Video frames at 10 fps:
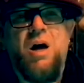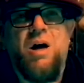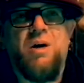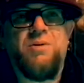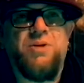
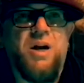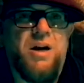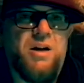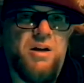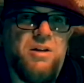So yeah,
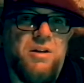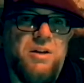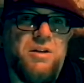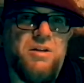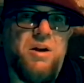again,
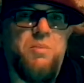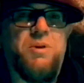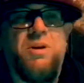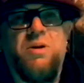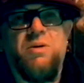link down
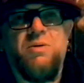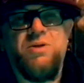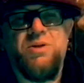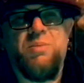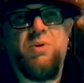below,
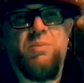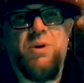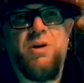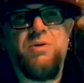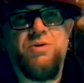support
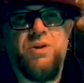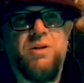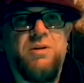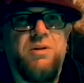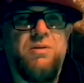Bronco
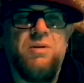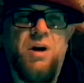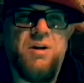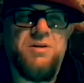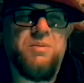Juggalo,
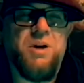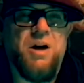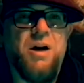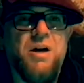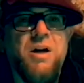awesome
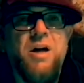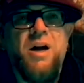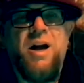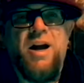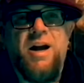guy,
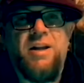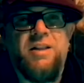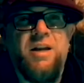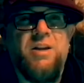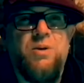And
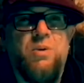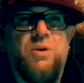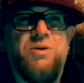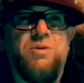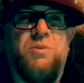thank you
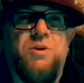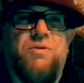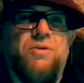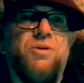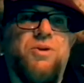all so much
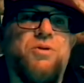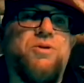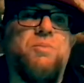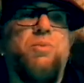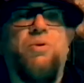for your
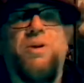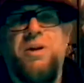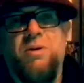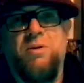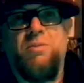support
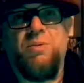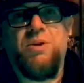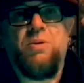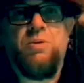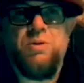here with
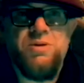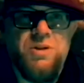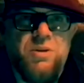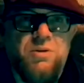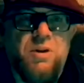the Horror
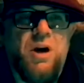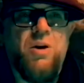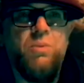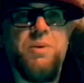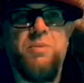Zone. I
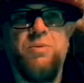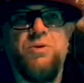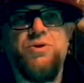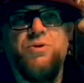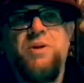hope people are
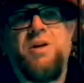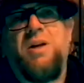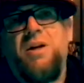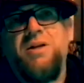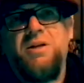enjoying the
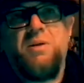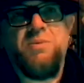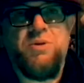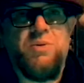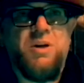content I'm
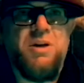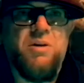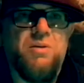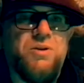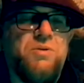doing
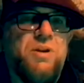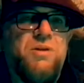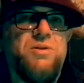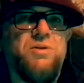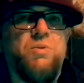here in
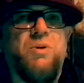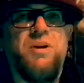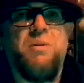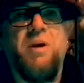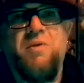
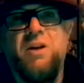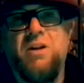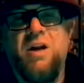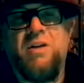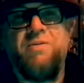2020. I'm having a
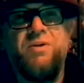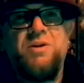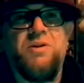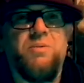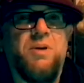lot of fun
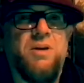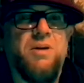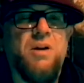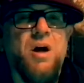doing it.